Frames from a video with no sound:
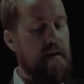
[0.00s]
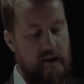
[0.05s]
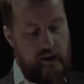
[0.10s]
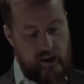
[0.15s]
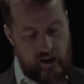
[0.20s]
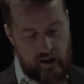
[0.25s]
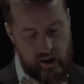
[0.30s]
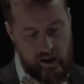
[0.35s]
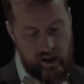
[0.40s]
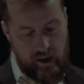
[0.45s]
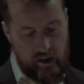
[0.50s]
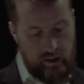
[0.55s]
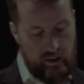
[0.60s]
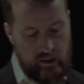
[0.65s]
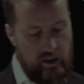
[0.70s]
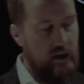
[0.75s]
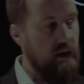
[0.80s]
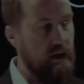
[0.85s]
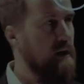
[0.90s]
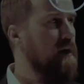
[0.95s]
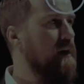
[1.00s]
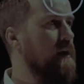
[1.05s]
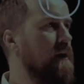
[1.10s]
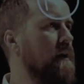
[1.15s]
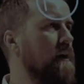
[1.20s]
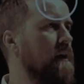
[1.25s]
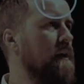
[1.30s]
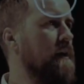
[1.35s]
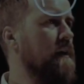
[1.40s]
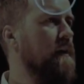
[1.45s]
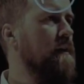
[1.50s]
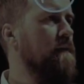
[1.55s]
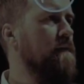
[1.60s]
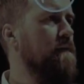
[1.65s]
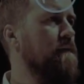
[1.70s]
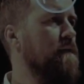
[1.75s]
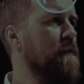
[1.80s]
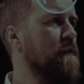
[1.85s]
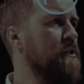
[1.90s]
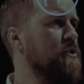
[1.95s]
and our
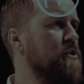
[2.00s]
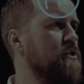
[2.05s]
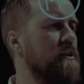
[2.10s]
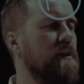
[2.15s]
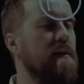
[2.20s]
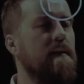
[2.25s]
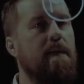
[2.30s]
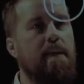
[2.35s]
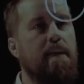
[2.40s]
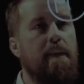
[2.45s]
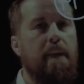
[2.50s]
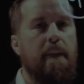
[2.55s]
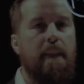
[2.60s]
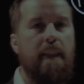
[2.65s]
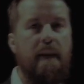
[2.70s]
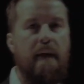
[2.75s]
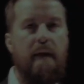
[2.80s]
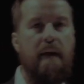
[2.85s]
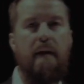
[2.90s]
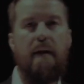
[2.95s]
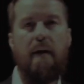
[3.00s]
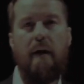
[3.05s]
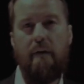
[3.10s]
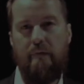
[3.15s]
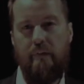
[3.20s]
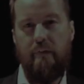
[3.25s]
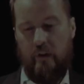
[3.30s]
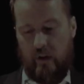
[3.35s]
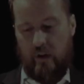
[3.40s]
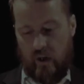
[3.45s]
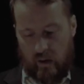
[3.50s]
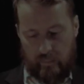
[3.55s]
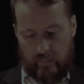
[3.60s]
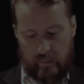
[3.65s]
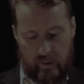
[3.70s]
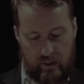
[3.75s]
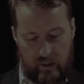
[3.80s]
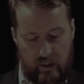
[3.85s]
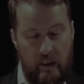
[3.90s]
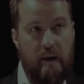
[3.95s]
vision of the
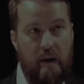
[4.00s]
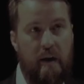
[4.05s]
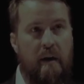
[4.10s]
company.